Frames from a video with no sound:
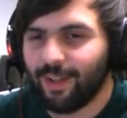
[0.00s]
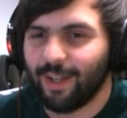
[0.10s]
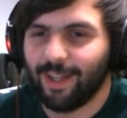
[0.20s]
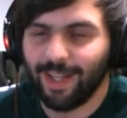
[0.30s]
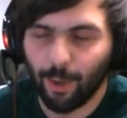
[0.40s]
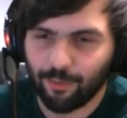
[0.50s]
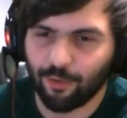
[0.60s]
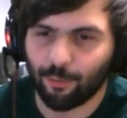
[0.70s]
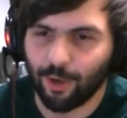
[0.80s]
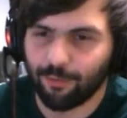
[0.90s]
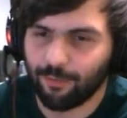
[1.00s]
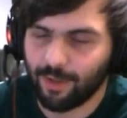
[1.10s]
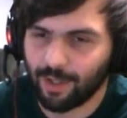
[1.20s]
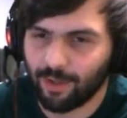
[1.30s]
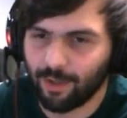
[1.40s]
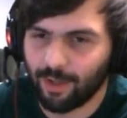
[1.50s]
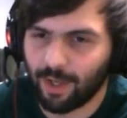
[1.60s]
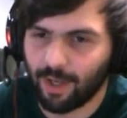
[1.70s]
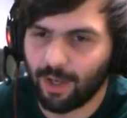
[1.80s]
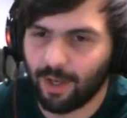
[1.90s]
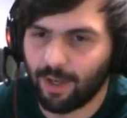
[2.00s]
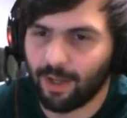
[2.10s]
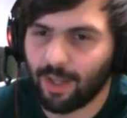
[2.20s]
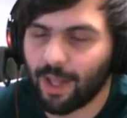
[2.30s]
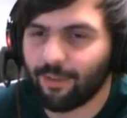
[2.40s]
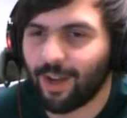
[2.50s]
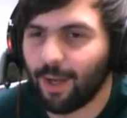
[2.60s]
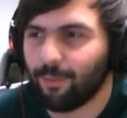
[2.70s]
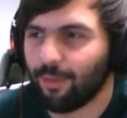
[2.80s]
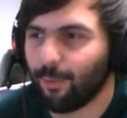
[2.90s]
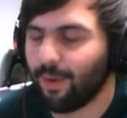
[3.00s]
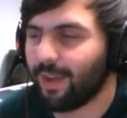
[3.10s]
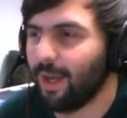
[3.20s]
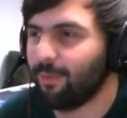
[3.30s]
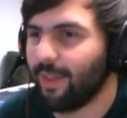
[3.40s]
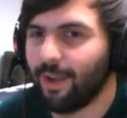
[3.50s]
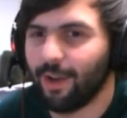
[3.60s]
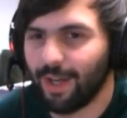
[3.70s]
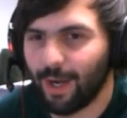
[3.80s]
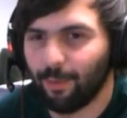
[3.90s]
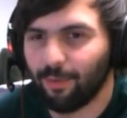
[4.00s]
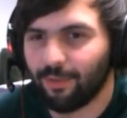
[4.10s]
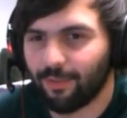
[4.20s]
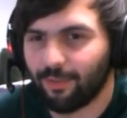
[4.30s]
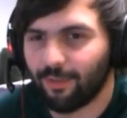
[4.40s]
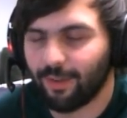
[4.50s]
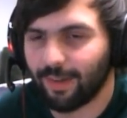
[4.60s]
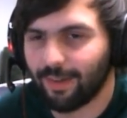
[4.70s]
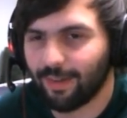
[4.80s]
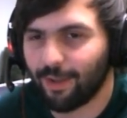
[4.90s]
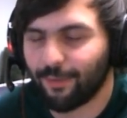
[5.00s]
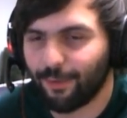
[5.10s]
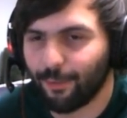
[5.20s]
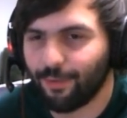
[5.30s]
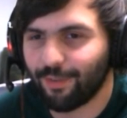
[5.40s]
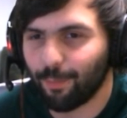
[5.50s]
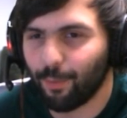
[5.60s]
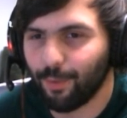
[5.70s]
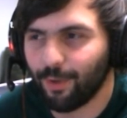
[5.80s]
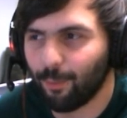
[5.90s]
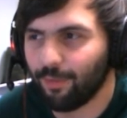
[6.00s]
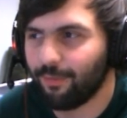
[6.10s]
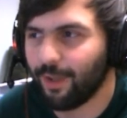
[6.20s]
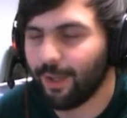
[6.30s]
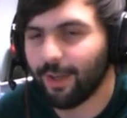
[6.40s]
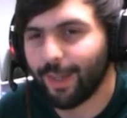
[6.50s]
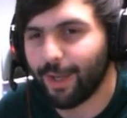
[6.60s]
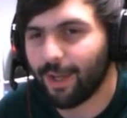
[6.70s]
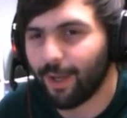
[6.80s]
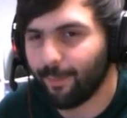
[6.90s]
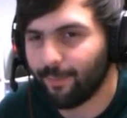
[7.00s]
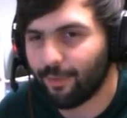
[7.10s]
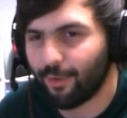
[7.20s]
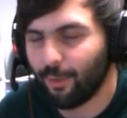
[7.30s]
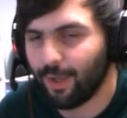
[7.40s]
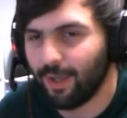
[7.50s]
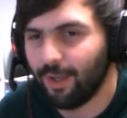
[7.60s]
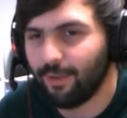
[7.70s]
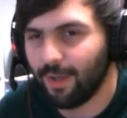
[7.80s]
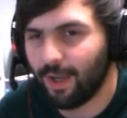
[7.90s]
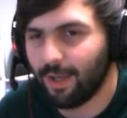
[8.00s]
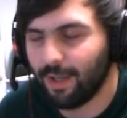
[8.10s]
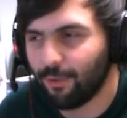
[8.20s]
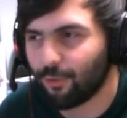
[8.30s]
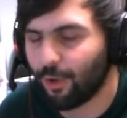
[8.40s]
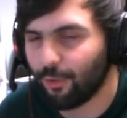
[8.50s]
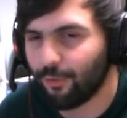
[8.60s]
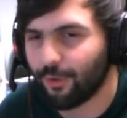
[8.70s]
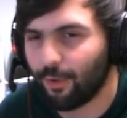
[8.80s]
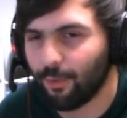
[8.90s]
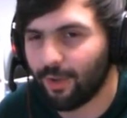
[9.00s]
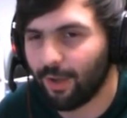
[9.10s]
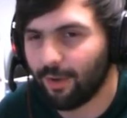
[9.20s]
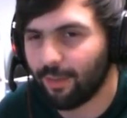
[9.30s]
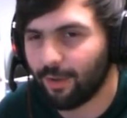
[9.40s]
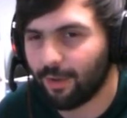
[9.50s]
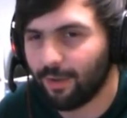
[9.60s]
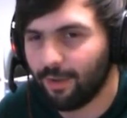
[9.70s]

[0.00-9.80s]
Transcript: it's just rough. A lot of times and throughout the games that night, I was left a little disappointed with Finn late game. So he struggles to close out, I think.